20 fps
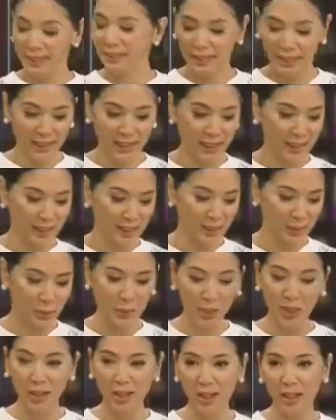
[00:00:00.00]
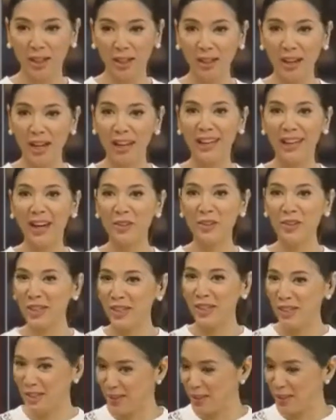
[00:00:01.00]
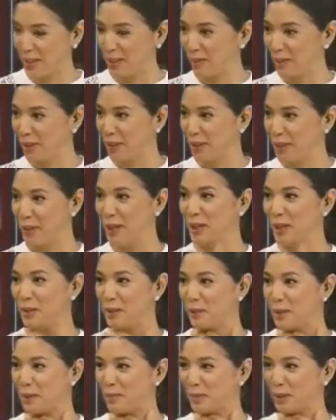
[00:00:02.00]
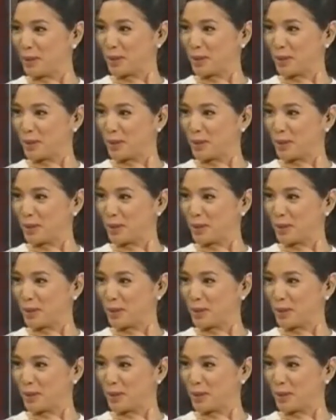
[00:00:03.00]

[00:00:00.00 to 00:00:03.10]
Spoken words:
that we are allowing the Filipino people